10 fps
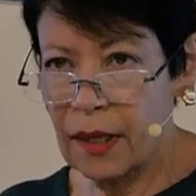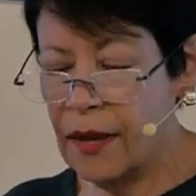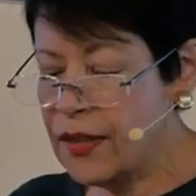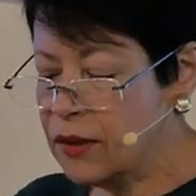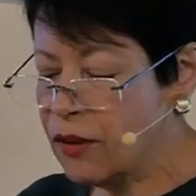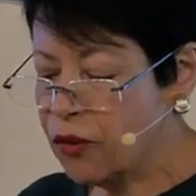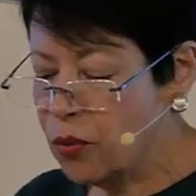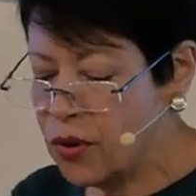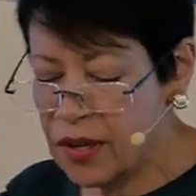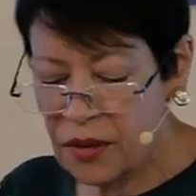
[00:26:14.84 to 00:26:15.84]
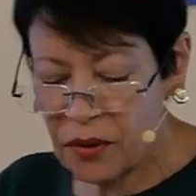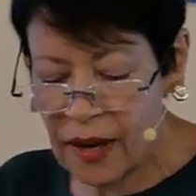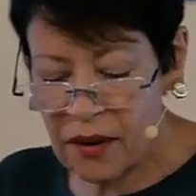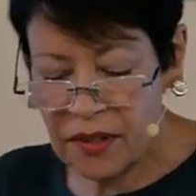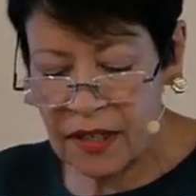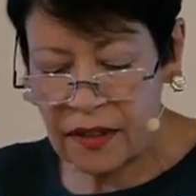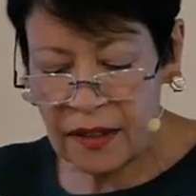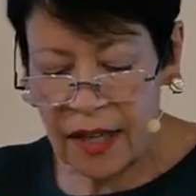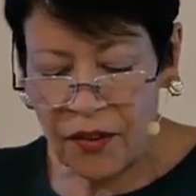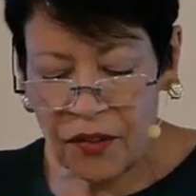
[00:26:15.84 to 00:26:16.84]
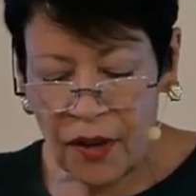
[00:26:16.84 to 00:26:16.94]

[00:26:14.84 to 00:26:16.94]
And then if we're rooted and grounded in the love of